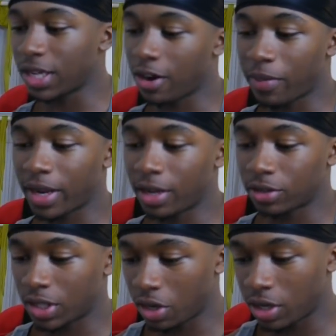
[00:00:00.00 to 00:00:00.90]
to everybody
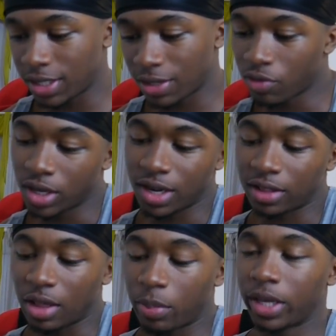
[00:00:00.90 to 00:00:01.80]
else here, he's really
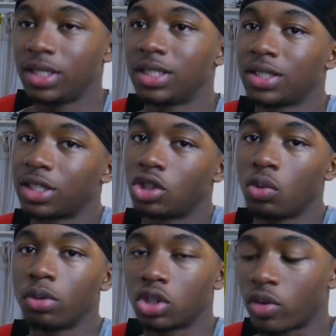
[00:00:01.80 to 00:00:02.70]
not that big. He's just like
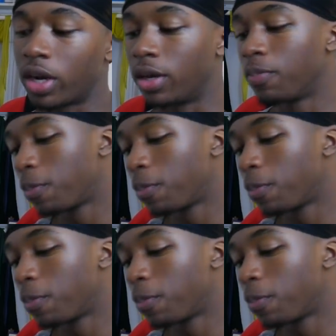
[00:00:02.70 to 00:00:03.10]
super shredded.